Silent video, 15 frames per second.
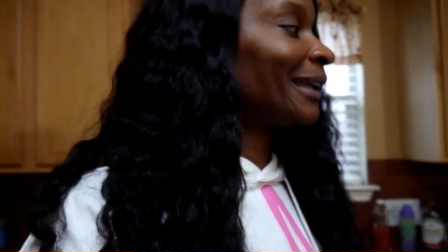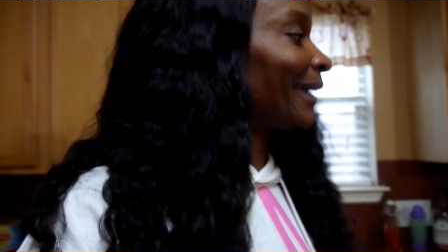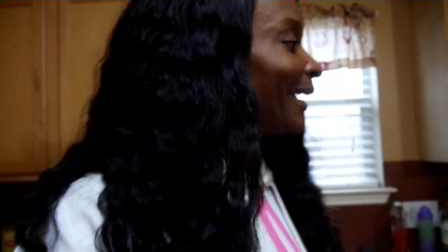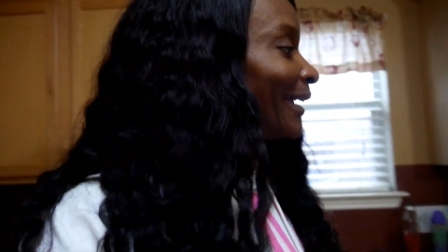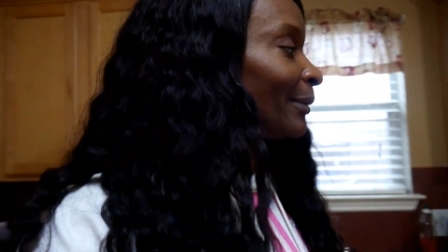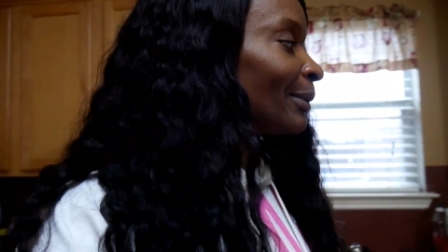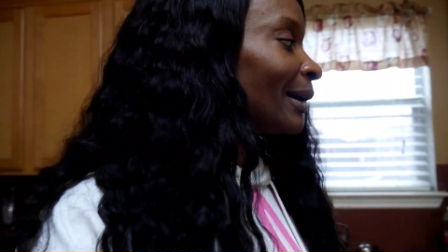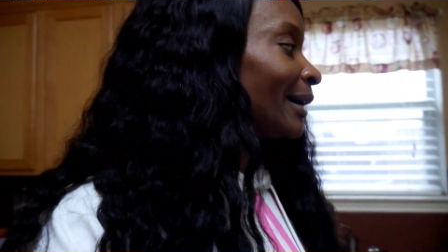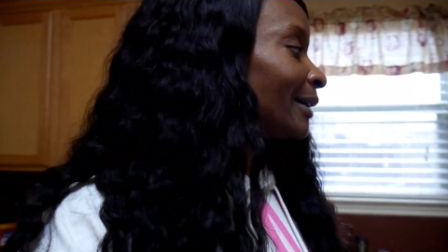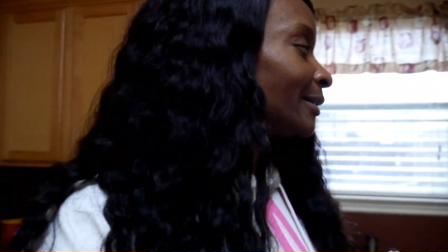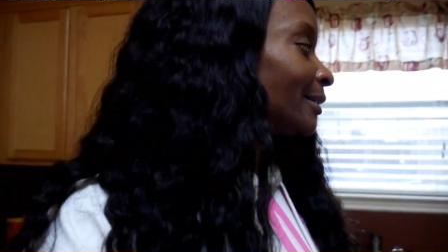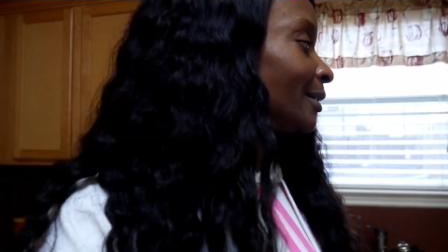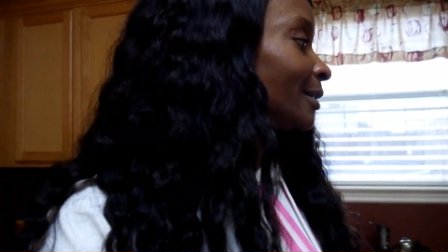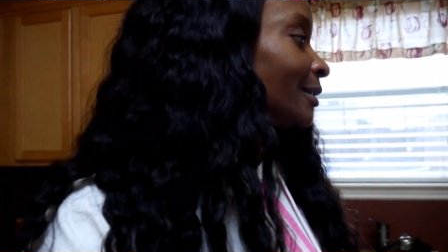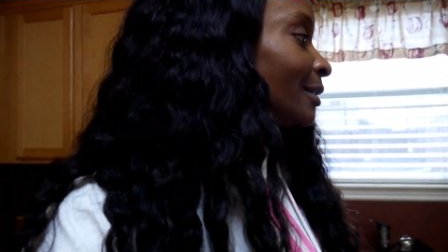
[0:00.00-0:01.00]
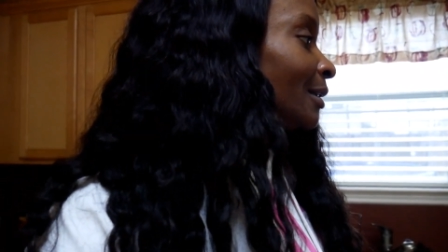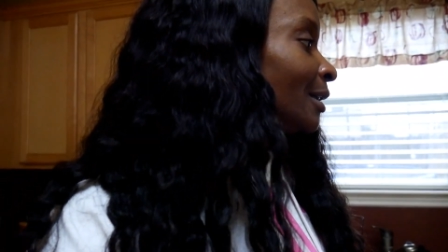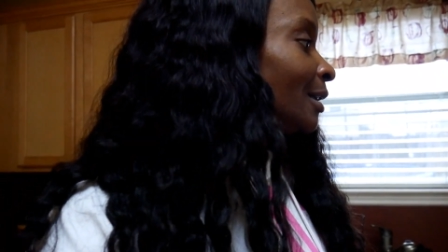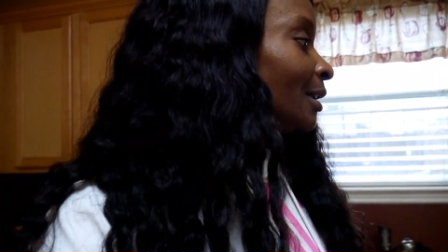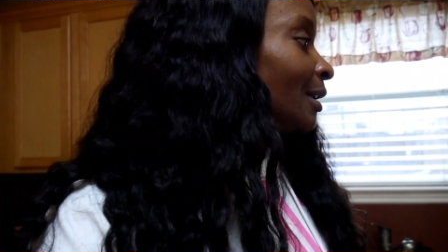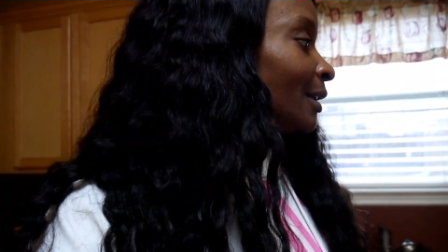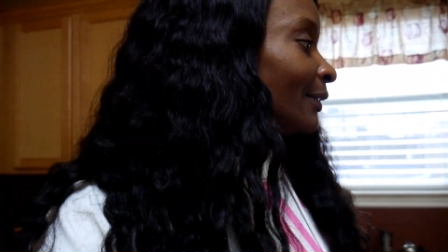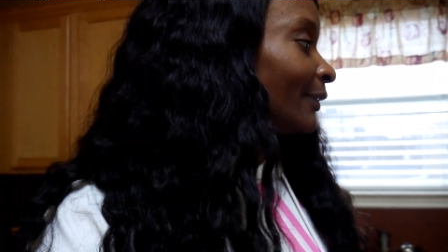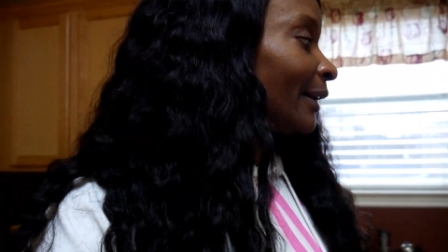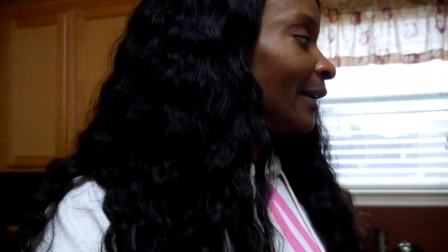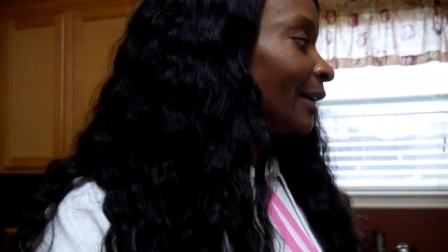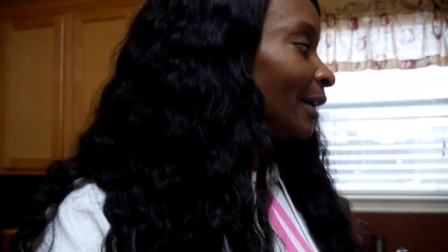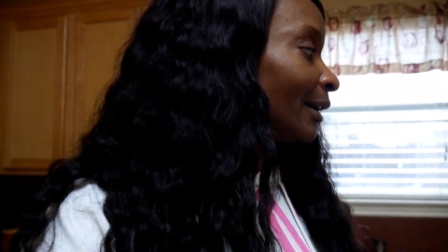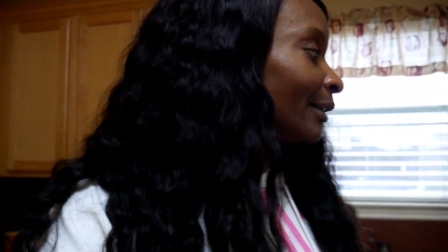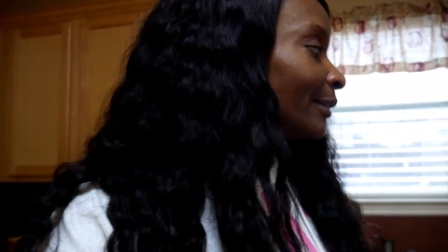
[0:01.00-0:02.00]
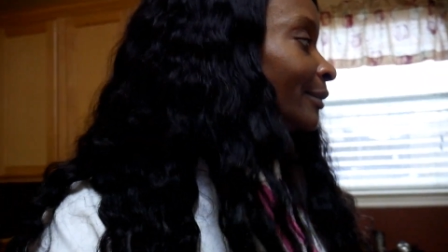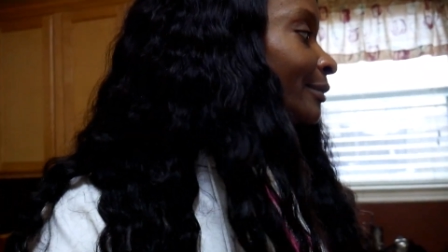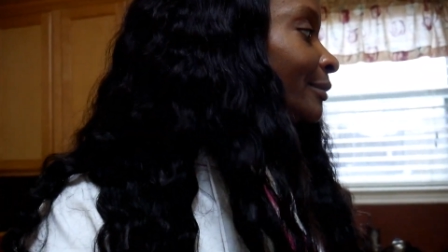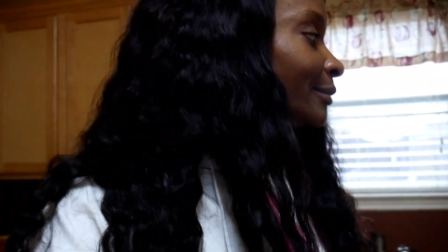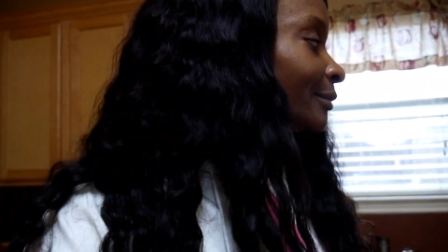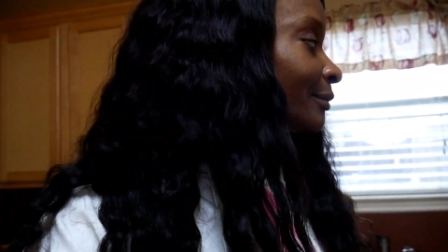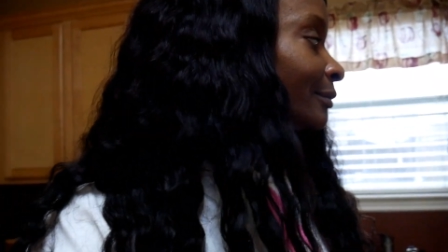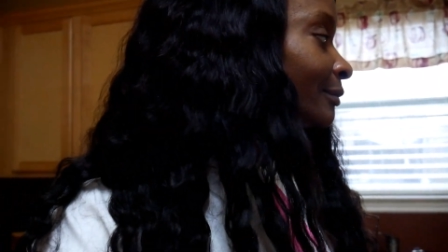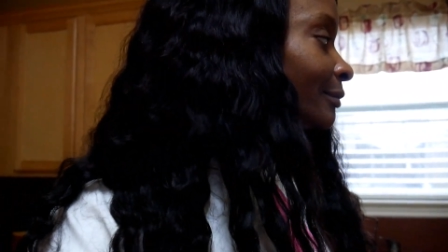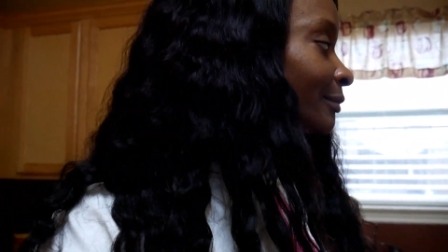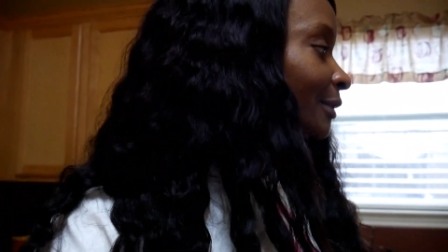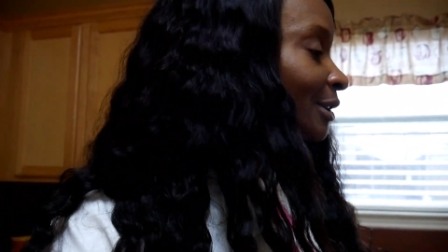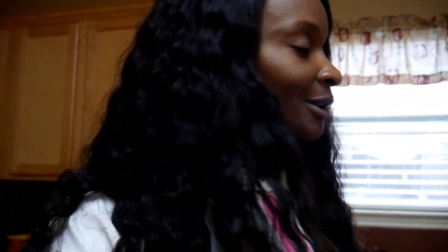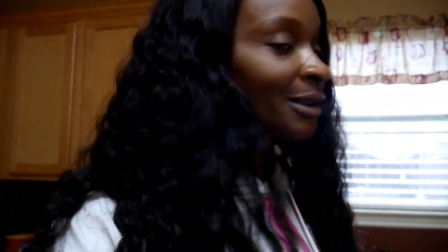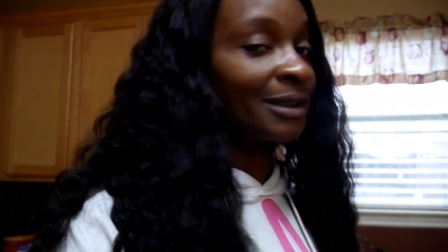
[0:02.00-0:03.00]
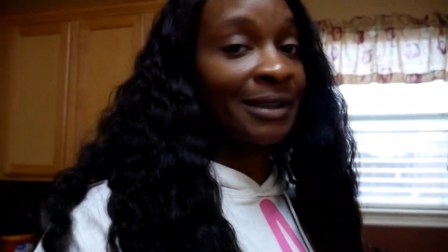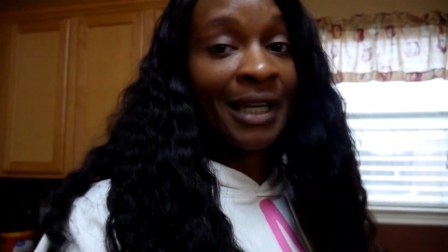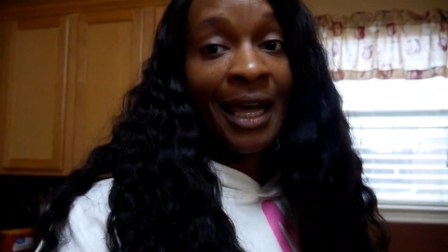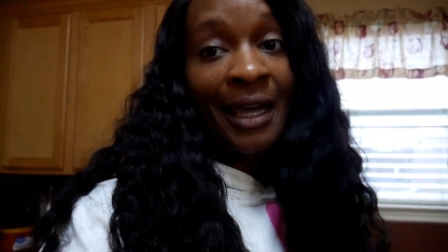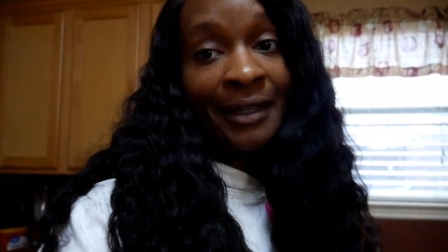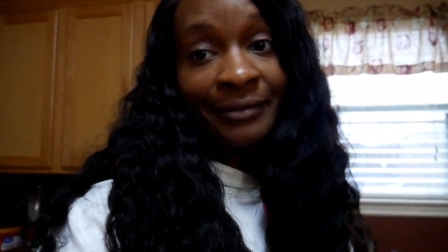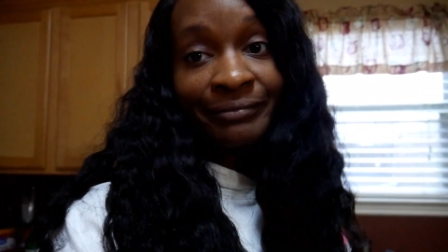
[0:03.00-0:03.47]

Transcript: ain't right now. It's just not.